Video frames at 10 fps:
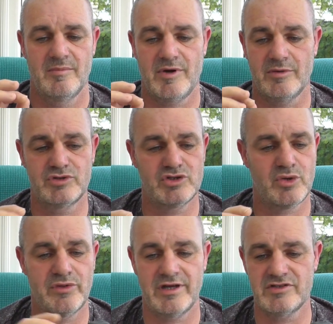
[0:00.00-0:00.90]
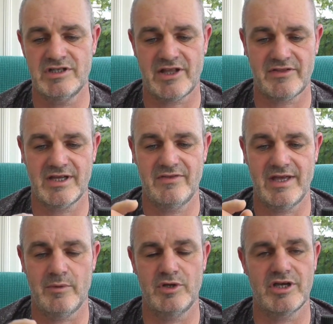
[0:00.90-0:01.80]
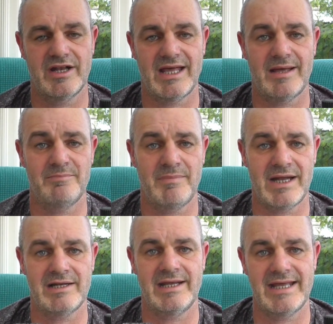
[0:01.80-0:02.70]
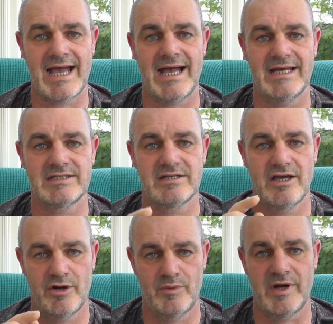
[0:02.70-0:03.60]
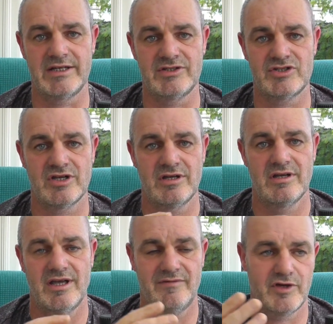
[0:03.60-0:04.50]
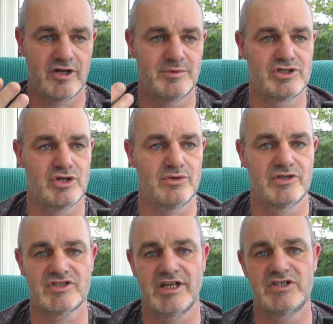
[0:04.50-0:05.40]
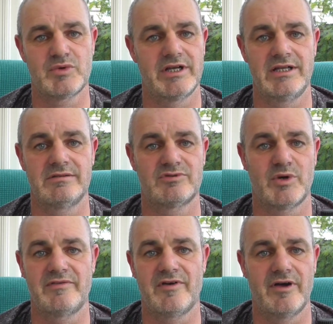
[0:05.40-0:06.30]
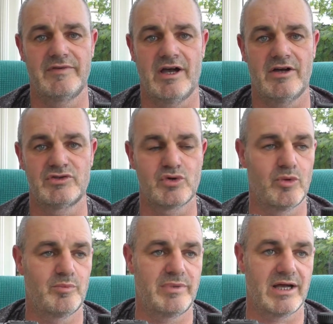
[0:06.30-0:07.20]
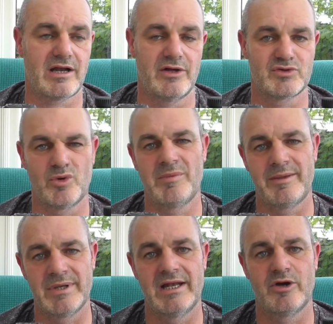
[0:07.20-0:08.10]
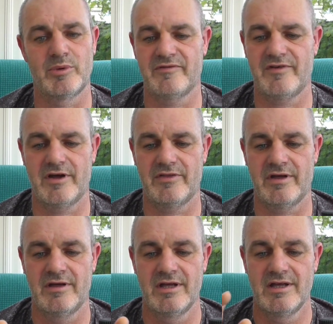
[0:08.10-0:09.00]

but I'm sure there is nothing in there where you can manually add a range if you're going to be shooting at say 20, 25 yards or a bit closer, or maybe a little bit further.